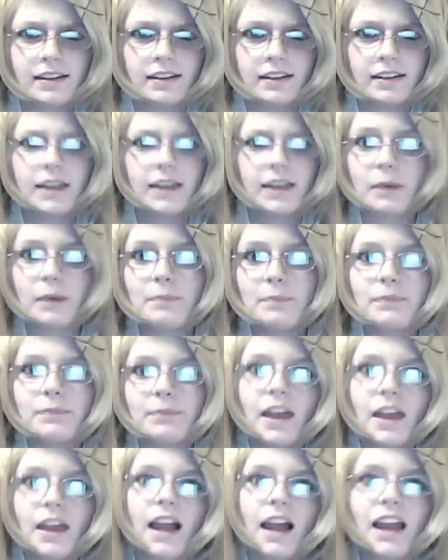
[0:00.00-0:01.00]
Anyway,
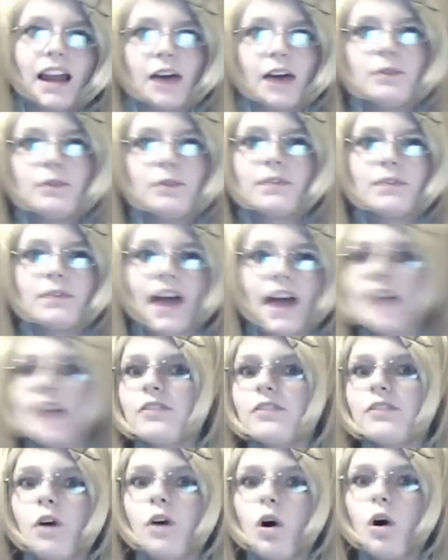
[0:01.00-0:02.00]
hello there for
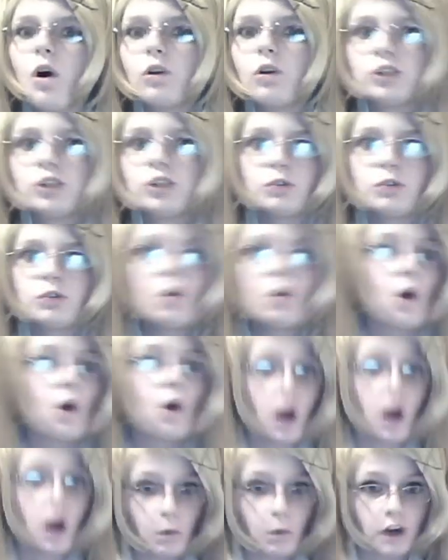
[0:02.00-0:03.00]
all you who
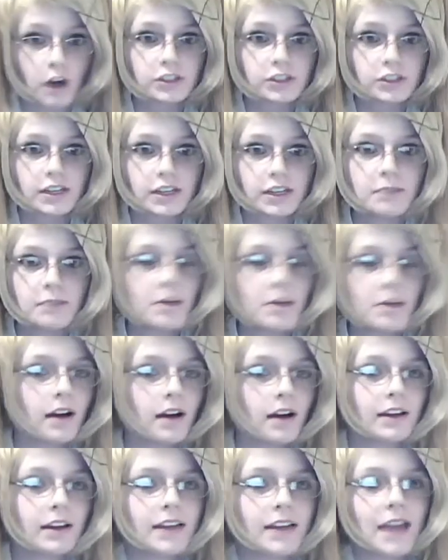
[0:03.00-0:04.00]
are watching. My
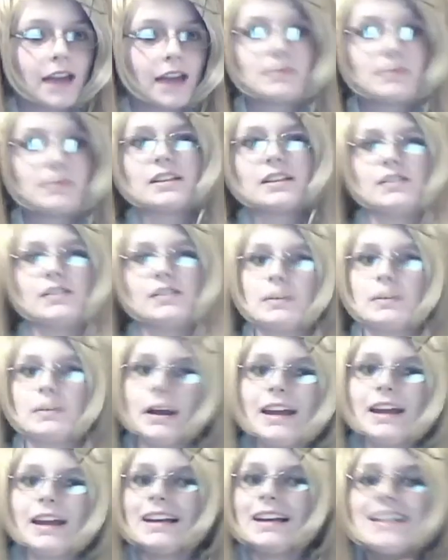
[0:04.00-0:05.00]
name is Female
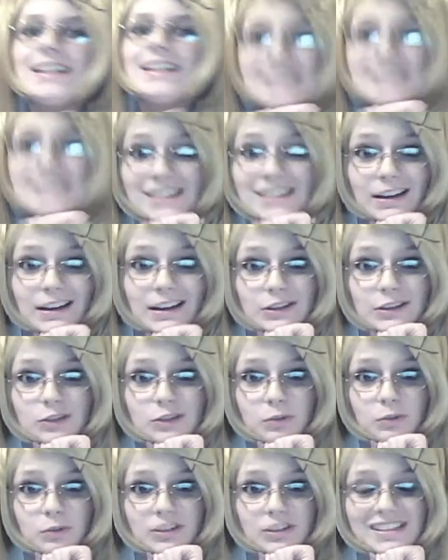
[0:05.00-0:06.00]
England, and I just
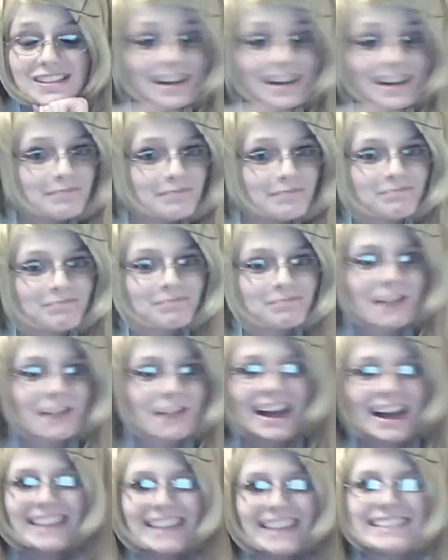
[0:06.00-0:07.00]
wanted to say
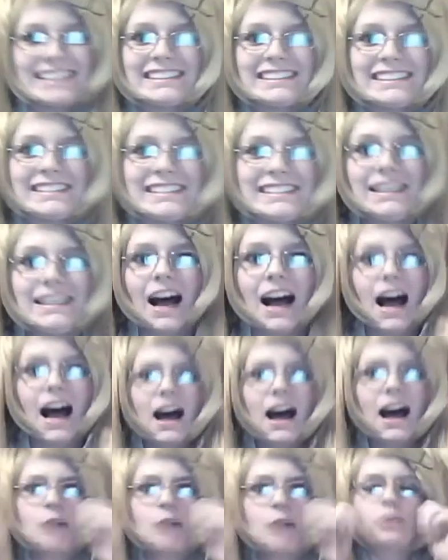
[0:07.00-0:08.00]
hi.
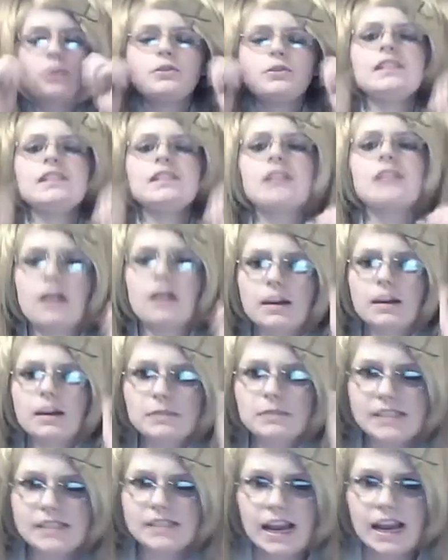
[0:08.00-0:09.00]
Uh, well, the reason I'm
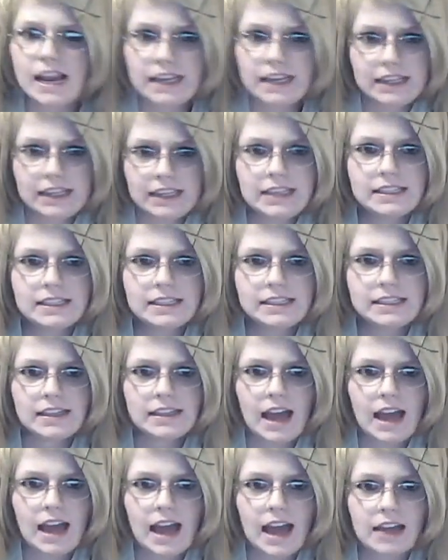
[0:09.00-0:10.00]
saying this
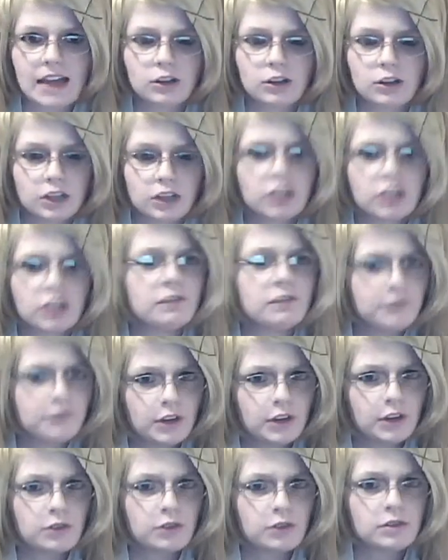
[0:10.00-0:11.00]
and looking
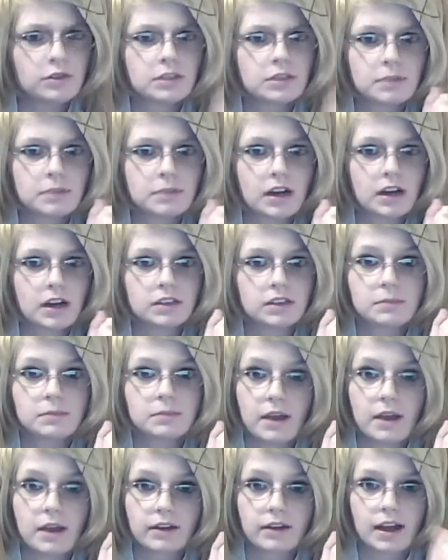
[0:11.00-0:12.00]
confused is because
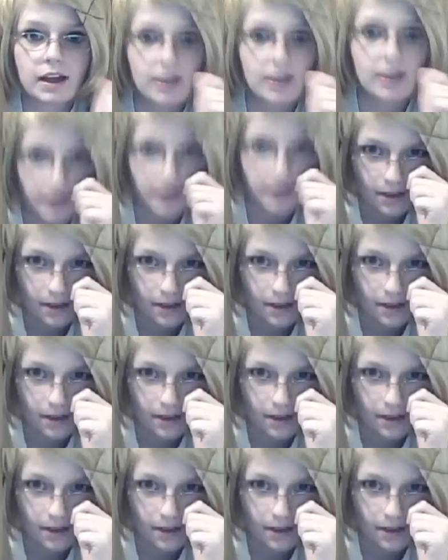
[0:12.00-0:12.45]
America